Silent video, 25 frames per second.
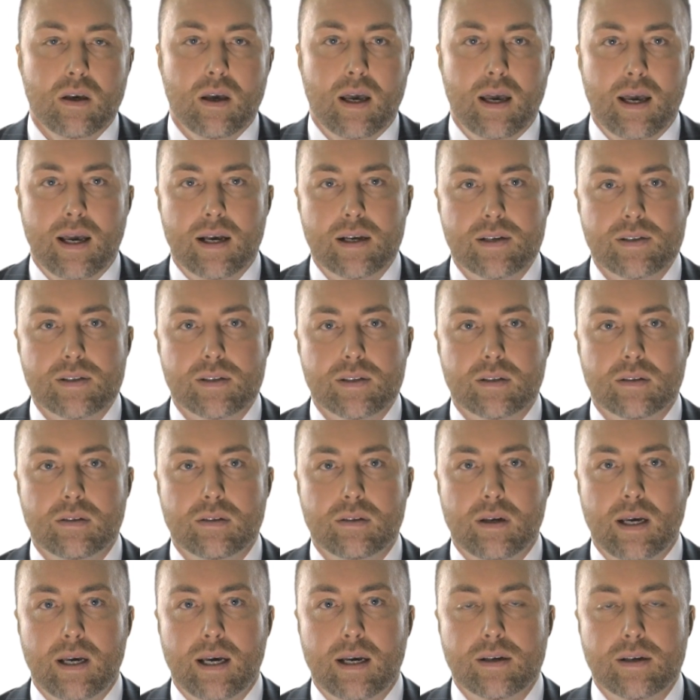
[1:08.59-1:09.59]

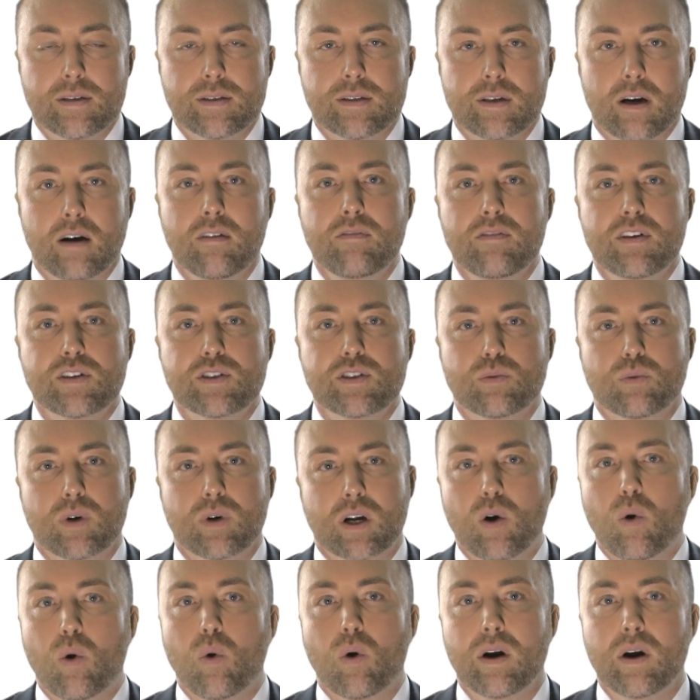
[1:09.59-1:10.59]
As of this
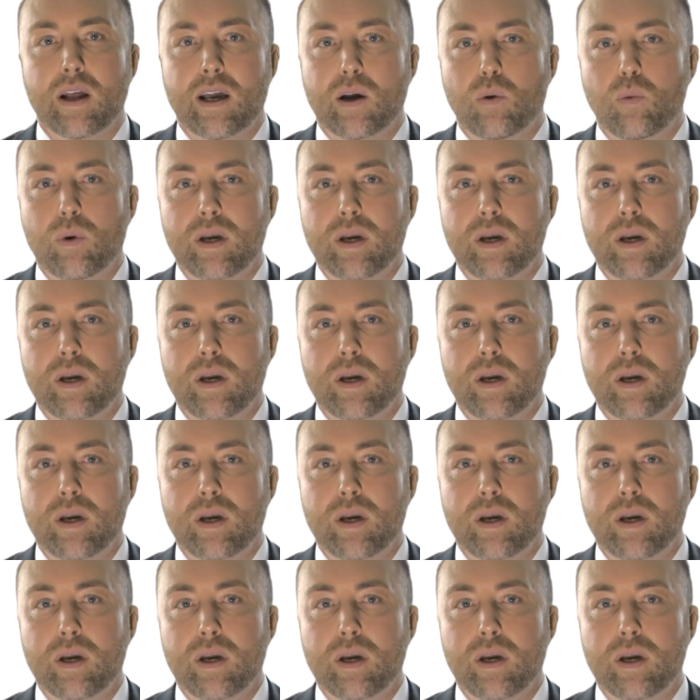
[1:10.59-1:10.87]
recording,